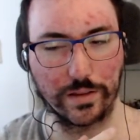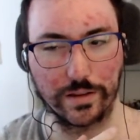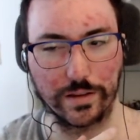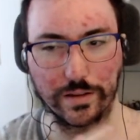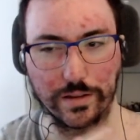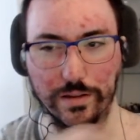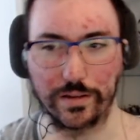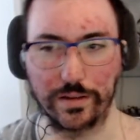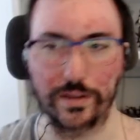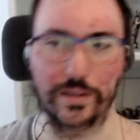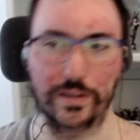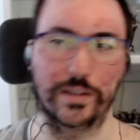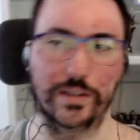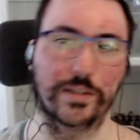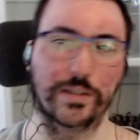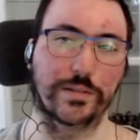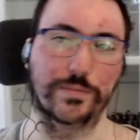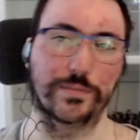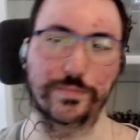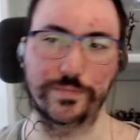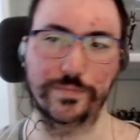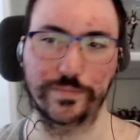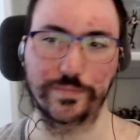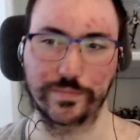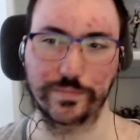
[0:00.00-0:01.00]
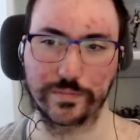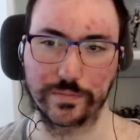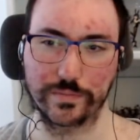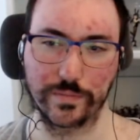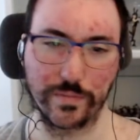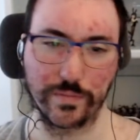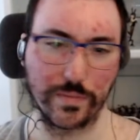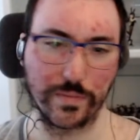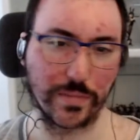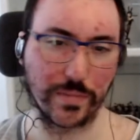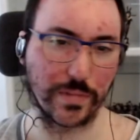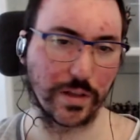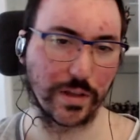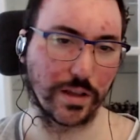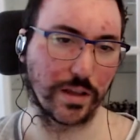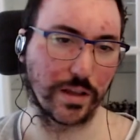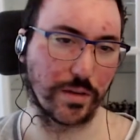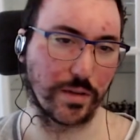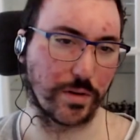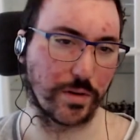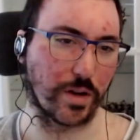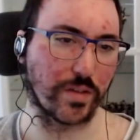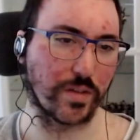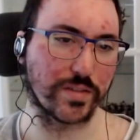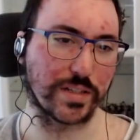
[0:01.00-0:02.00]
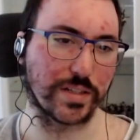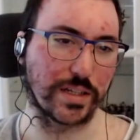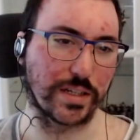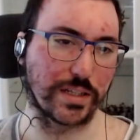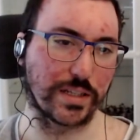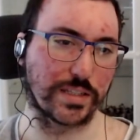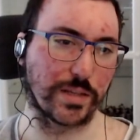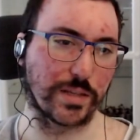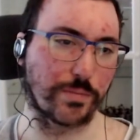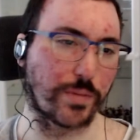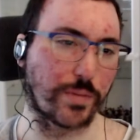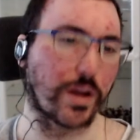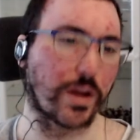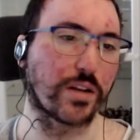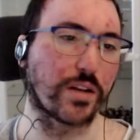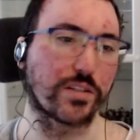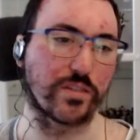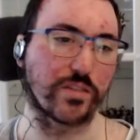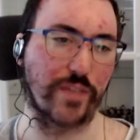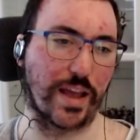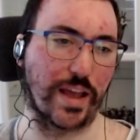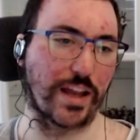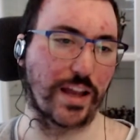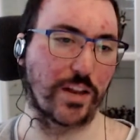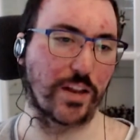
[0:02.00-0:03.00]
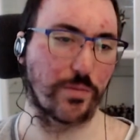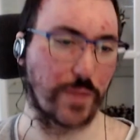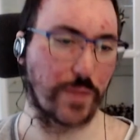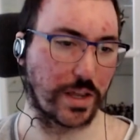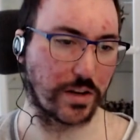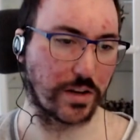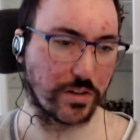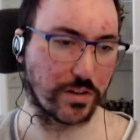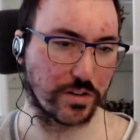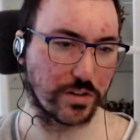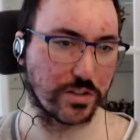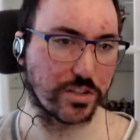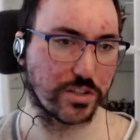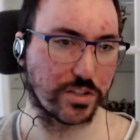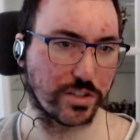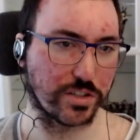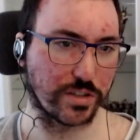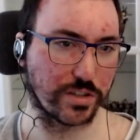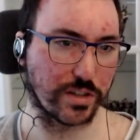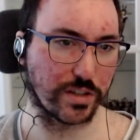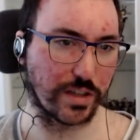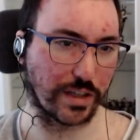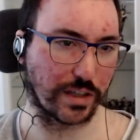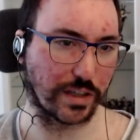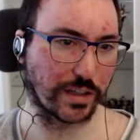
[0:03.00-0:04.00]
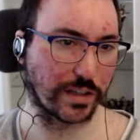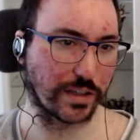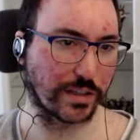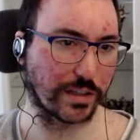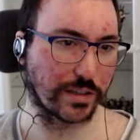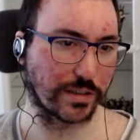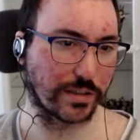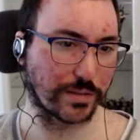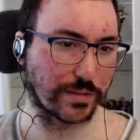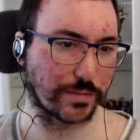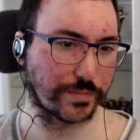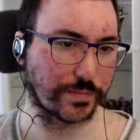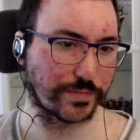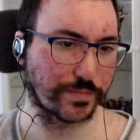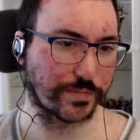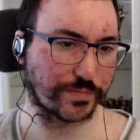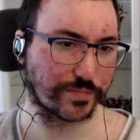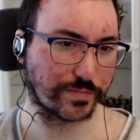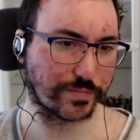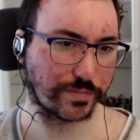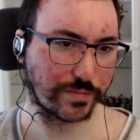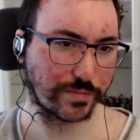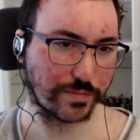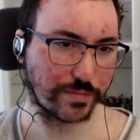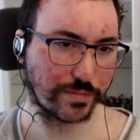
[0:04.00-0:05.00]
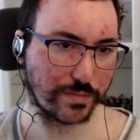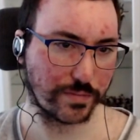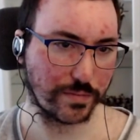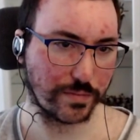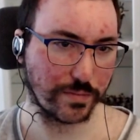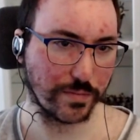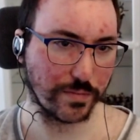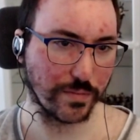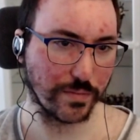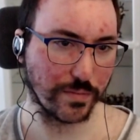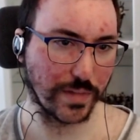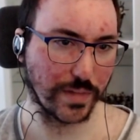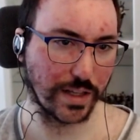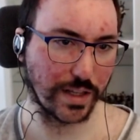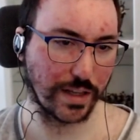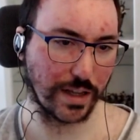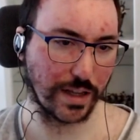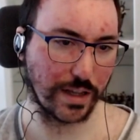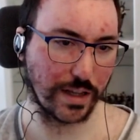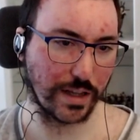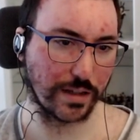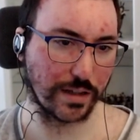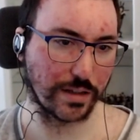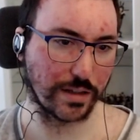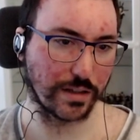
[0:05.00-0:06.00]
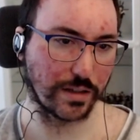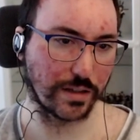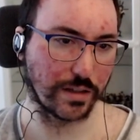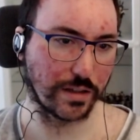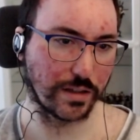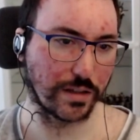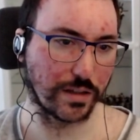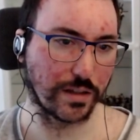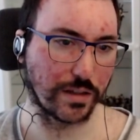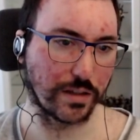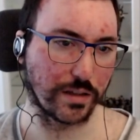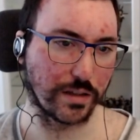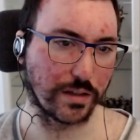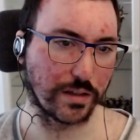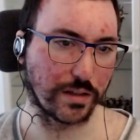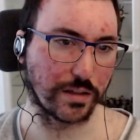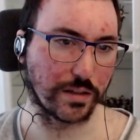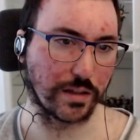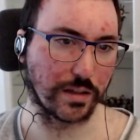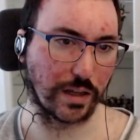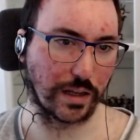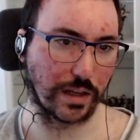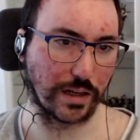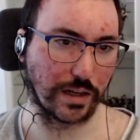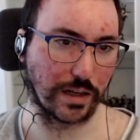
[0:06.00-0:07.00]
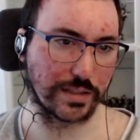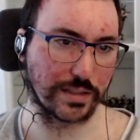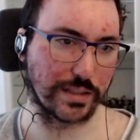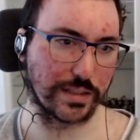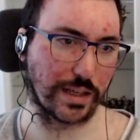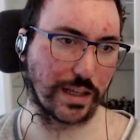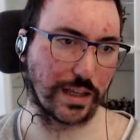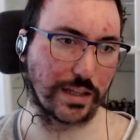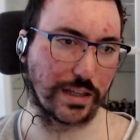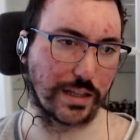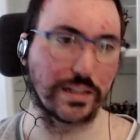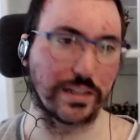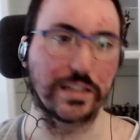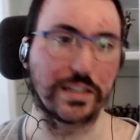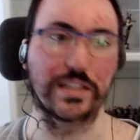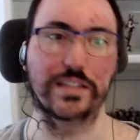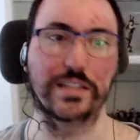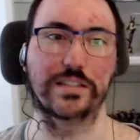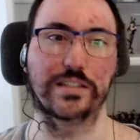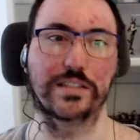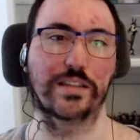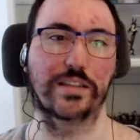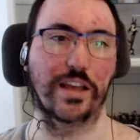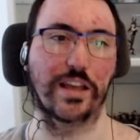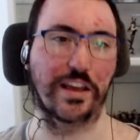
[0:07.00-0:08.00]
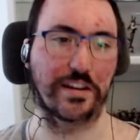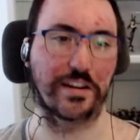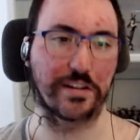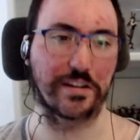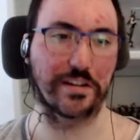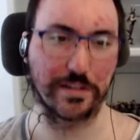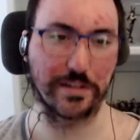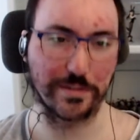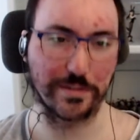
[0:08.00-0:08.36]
um, and obviously it's a bunch of animators. Uh, yeah. Uh, let's say at least 10.